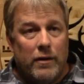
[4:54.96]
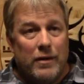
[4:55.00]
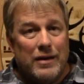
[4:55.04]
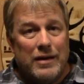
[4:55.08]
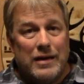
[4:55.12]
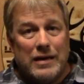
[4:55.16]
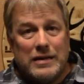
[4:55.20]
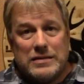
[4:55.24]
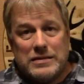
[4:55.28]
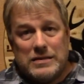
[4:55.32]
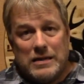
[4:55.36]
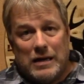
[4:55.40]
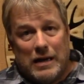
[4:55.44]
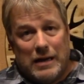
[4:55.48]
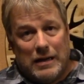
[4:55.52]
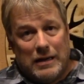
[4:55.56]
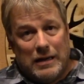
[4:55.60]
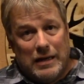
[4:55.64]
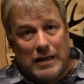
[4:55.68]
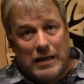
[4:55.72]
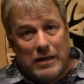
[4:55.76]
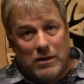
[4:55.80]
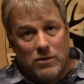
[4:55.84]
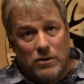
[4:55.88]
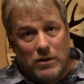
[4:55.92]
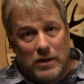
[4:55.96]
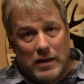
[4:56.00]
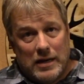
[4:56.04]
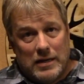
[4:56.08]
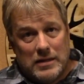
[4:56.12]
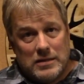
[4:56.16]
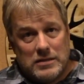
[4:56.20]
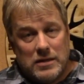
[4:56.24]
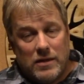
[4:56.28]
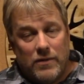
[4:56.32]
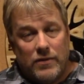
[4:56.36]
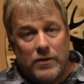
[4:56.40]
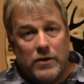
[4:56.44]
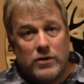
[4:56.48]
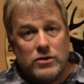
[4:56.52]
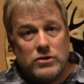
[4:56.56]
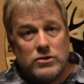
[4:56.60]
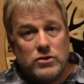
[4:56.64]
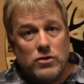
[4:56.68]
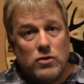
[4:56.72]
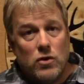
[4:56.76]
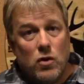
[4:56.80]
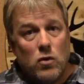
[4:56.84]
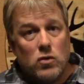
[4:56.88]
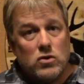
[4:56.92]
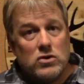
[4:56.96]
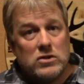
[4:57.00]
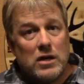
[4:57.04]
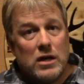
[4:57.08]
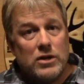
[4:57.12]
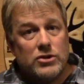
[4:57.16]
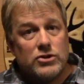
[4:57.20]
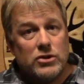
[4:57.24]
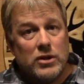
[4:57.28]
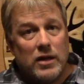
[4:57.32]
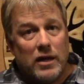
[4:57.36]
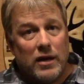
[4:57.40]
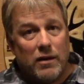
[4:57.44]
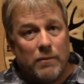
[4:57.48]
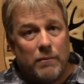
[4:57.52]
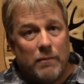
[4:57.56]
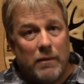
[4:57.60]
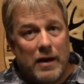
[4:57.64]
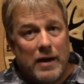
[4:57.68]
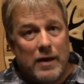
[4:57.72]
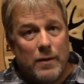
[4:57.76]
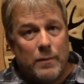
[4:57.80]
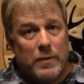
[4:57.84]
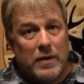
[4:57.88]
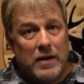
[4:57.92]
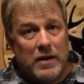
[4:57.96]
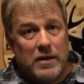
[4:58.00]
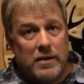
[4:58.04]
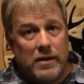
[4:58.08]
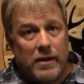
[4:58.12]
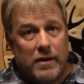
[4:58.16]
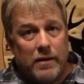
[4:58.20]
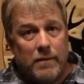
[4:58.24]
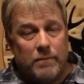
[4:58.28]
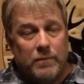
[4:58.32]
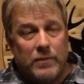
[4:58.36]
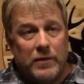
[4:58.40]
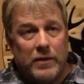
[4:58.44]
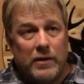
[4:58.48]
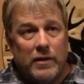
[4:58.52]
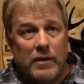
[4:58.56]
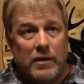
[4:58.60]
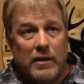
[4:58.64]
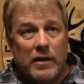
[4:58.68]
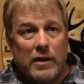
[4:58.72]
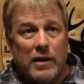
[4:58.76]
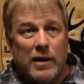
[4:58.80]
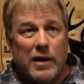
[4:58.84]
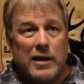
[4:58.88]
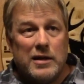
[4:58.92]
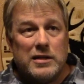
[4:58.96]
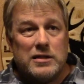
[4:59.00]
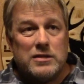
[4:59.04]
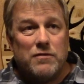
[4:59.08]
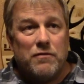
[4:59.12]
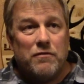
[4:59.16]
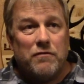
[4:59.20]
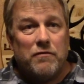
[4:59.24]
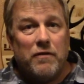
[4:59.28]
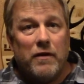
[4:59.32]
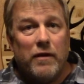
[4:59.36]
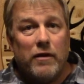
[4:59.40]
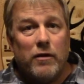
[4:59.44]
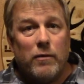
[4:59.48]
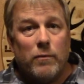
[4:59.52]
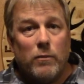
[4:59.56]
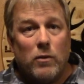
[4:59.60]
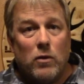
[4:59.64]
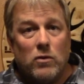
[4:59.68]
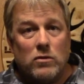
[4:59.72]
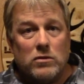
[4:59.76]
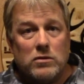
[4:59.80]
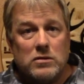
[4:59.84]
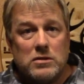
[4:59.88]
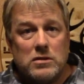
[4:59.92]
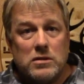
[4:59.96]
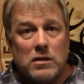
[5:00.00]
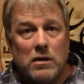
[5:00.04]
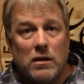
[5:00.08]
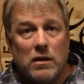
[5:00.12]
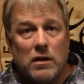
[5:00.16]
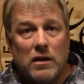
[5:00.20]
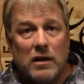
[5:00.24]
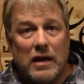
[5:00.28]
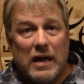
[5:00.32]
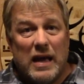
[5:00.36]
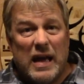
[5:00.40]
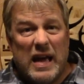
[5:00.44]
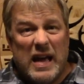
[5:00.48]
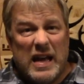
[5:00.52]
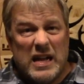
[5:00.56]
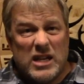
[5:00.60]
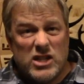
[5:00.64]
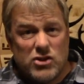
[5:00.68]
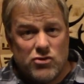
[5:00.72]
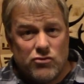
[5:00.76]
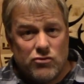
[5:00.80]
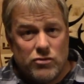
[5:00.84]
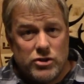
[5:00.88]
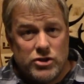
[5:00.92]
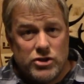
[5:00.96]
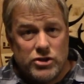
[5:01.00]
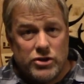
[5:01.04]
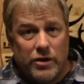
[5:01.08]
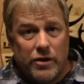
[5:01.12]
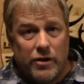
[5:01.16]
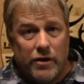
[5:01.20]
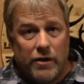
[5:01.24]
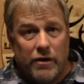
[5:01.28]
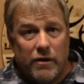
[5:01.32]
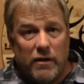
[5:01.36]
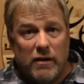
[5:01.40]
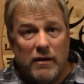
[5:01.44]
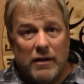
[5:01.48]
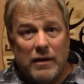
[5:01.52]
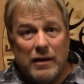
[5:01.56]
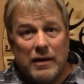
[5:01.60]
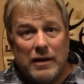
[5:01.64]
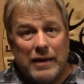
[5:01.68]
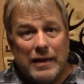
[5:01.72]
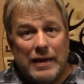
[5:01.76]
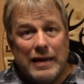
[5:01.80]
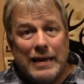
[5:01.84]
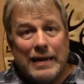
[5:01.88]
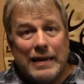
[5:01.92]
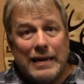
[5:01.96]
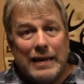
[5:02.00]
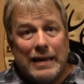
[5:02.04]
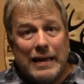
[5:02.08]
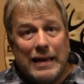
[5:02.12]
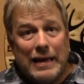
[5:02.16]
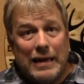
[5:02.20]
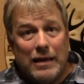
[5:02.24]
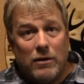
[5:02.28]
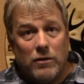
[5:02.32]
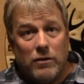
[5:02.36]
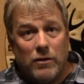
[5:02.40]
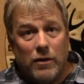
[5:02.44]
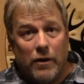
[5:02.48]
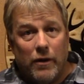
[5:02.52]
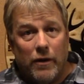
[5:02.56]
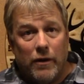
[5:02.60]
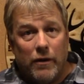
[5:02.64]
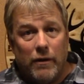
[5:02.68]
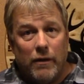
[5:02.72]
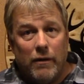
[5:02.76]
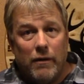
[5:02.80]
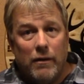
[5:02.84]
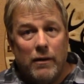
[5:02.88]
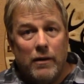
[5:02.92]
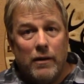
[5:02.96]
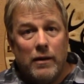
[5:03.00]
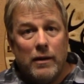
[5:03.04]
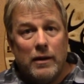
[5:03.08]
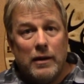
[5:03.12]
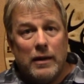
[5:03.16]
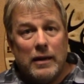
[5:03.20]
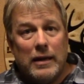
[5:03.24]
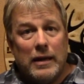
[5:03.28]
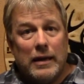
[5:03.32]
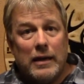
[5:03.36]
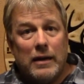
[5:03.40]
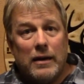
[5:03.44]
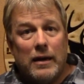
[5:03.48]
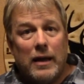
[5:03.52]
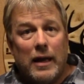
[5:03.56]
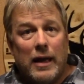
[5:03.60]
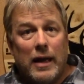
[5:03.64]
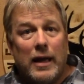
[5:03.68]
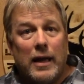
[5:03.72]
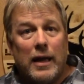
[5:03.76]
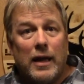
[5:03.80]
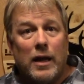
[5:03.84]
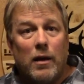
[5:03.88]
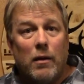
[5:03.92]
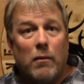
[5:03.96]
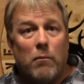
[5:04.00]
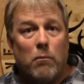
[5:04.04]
It's not in heat, you guys. There's no such thing, in my opinion, as pheromones estrous urine, in heat urine, in a